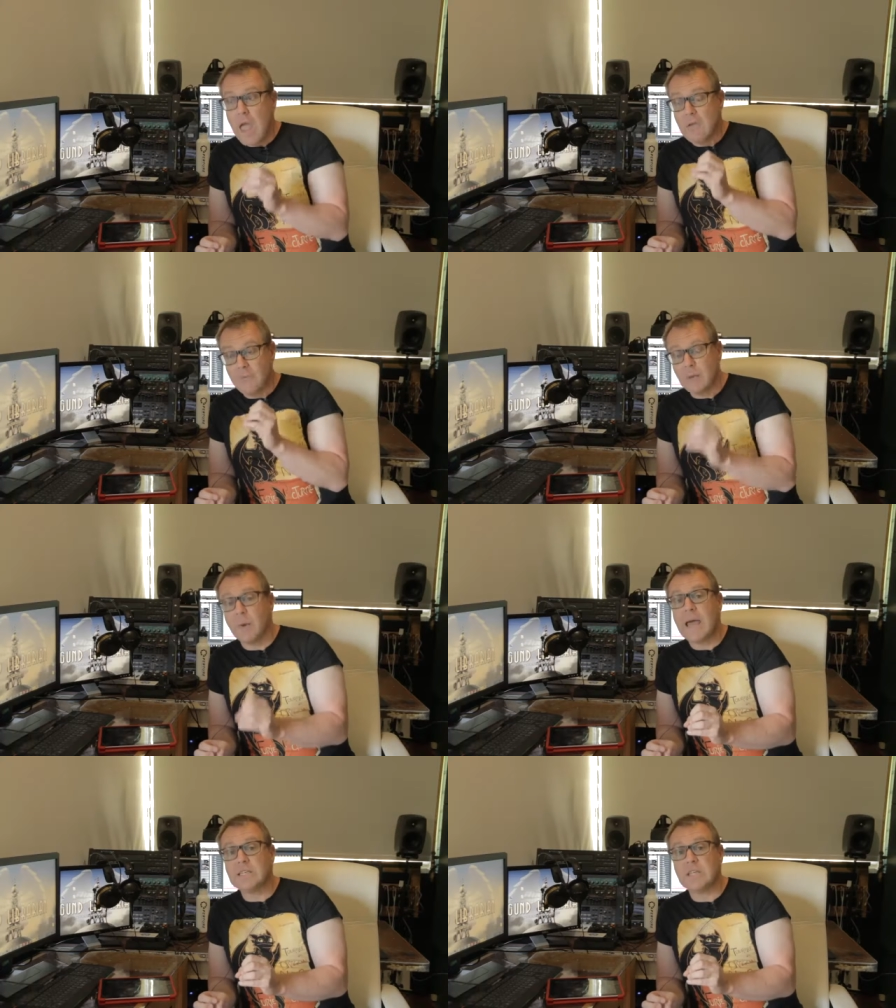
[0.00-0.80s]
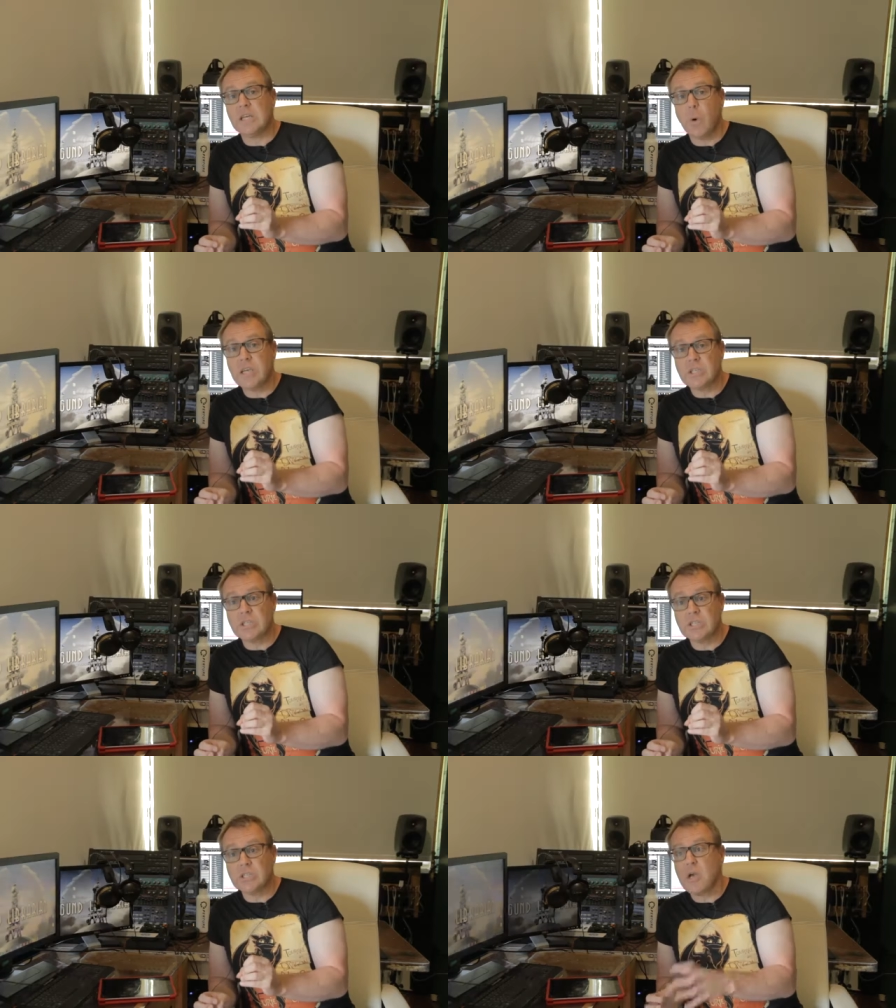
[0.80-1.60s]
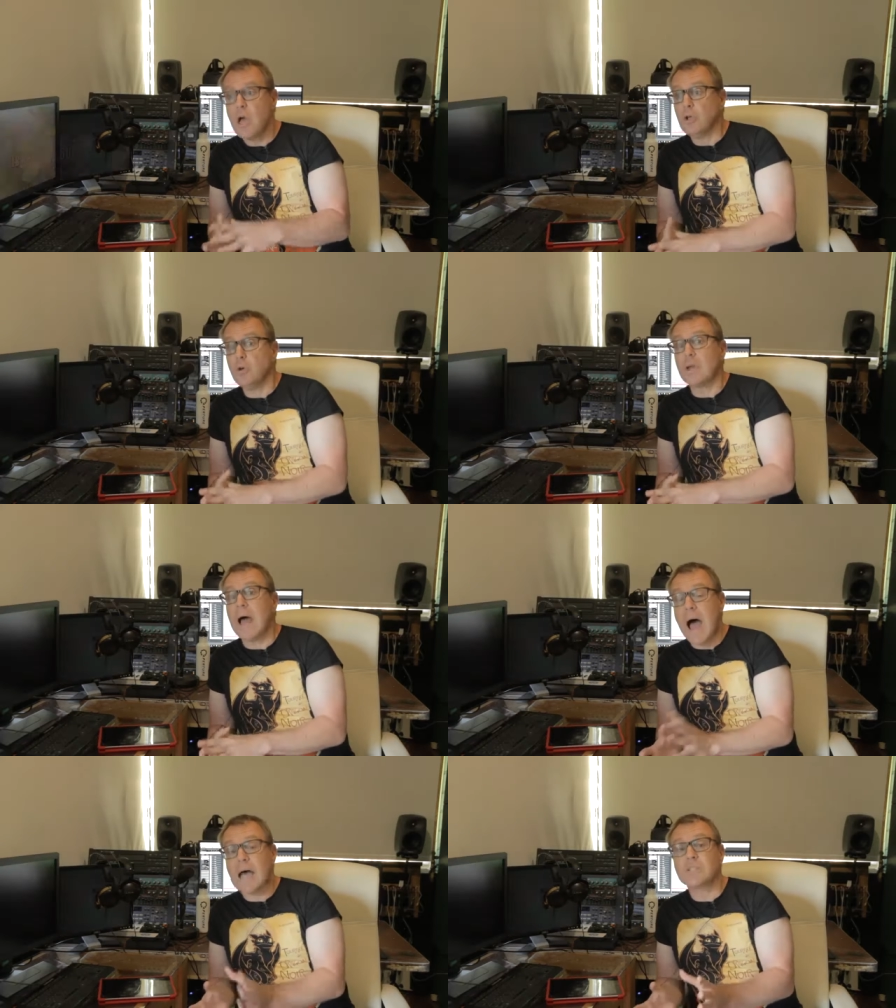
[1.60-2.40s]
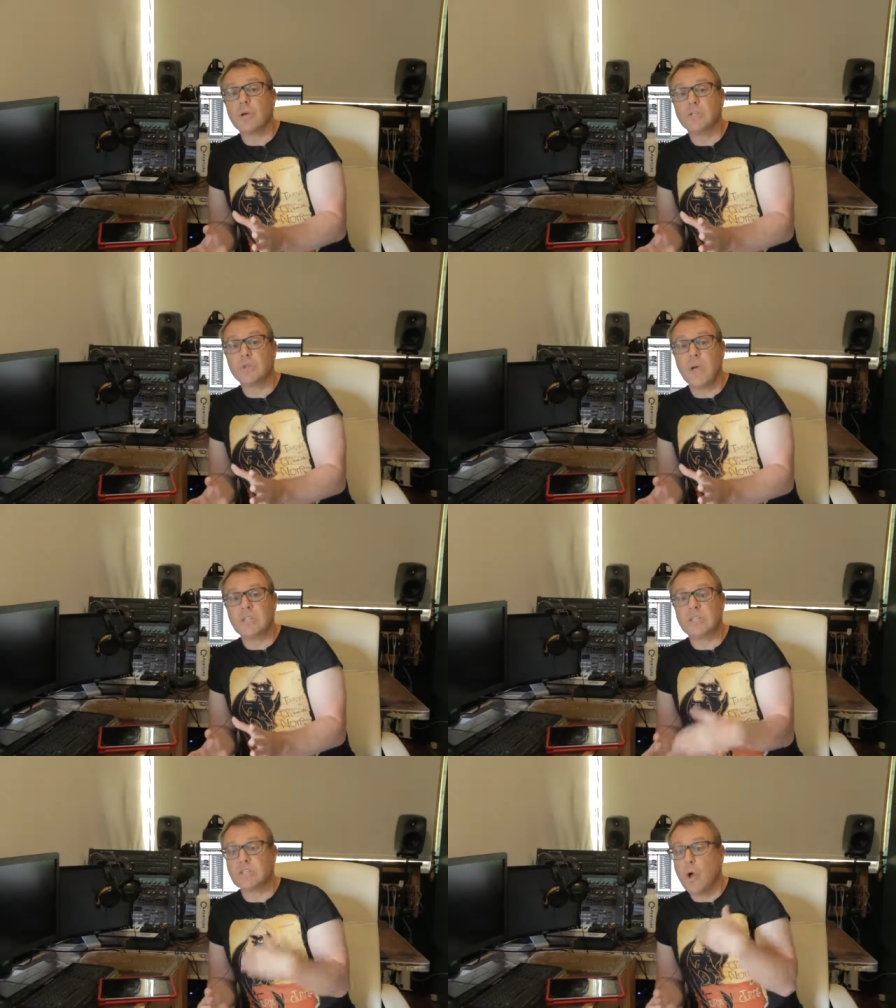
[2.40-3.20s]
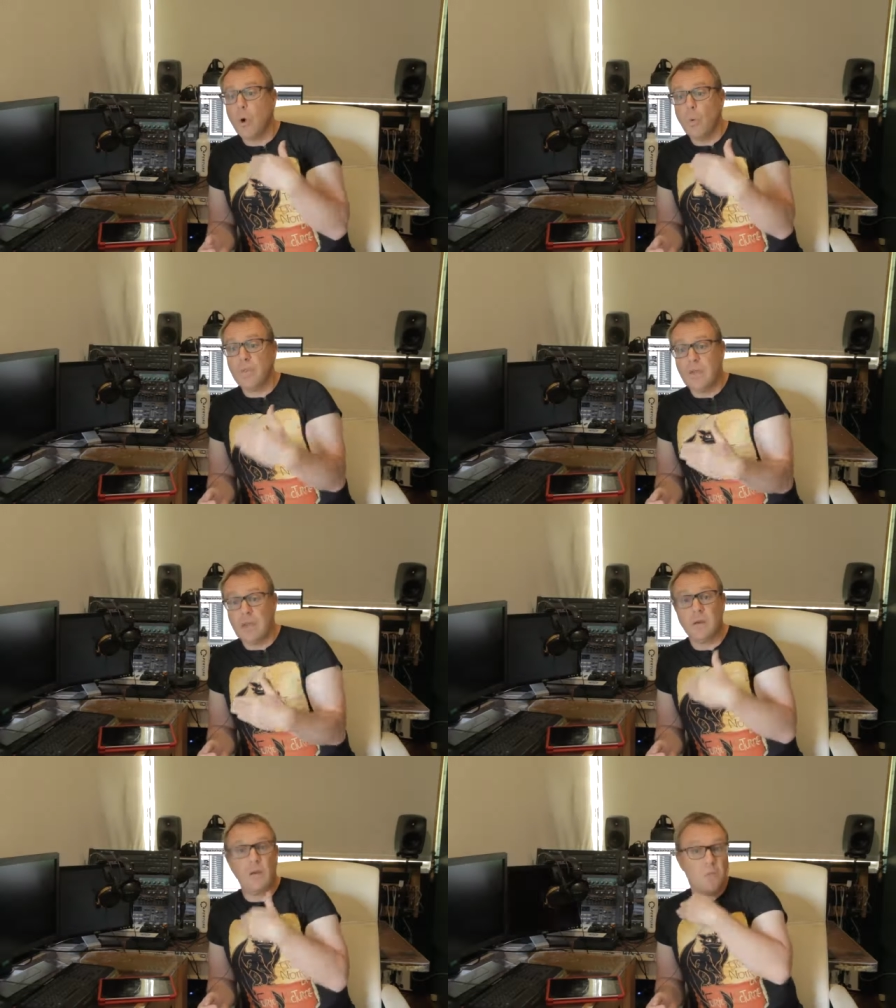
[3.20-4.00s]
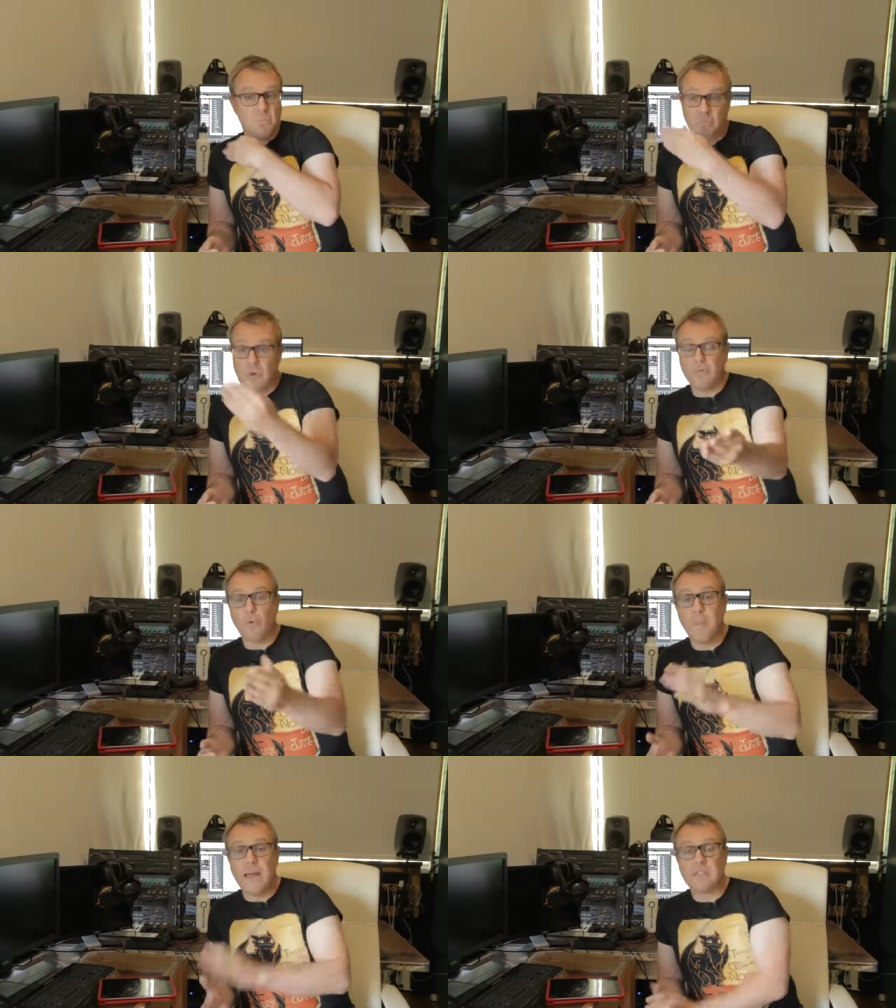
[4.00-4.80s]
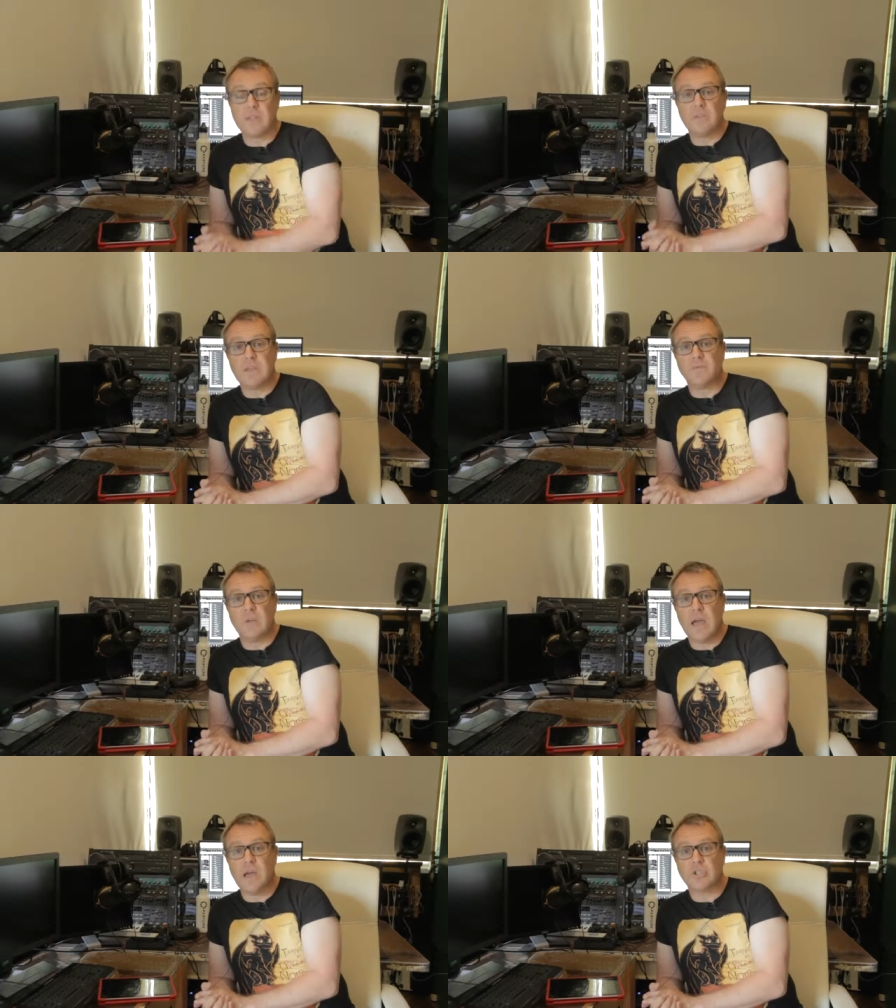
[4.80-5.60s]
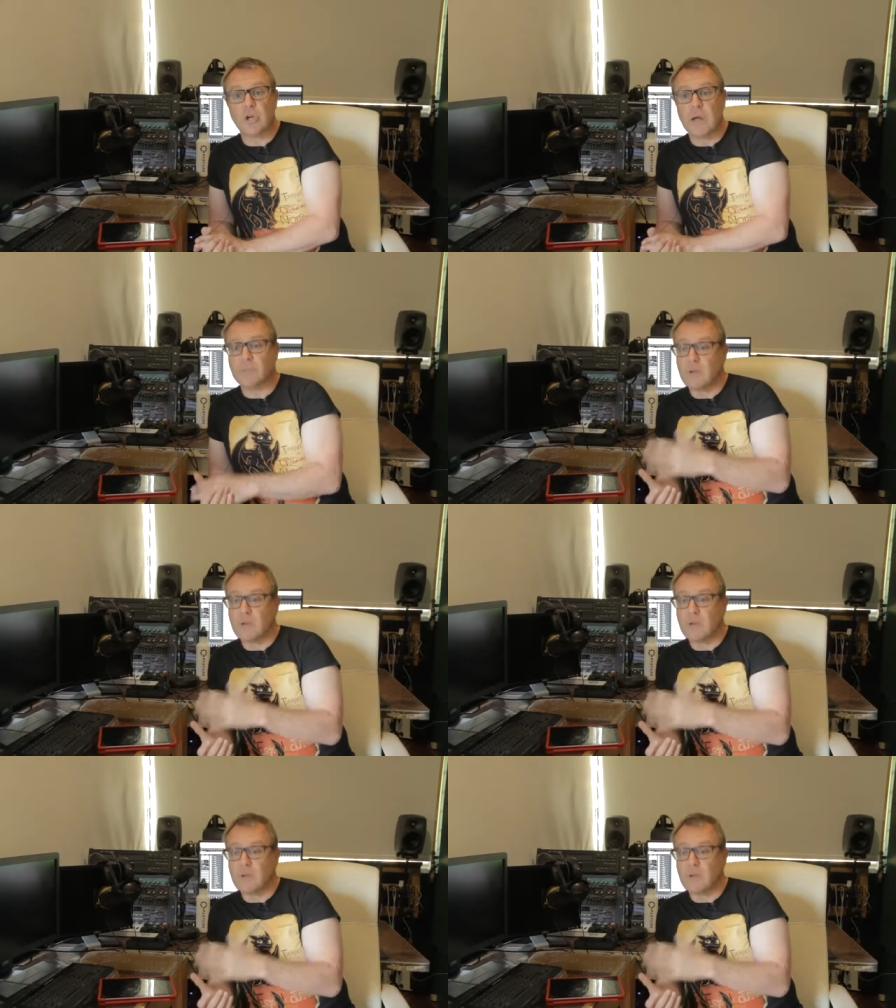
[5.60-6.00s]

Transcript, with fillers: If anyone has any questions, you can ask those questions within the formats that this video has shown up.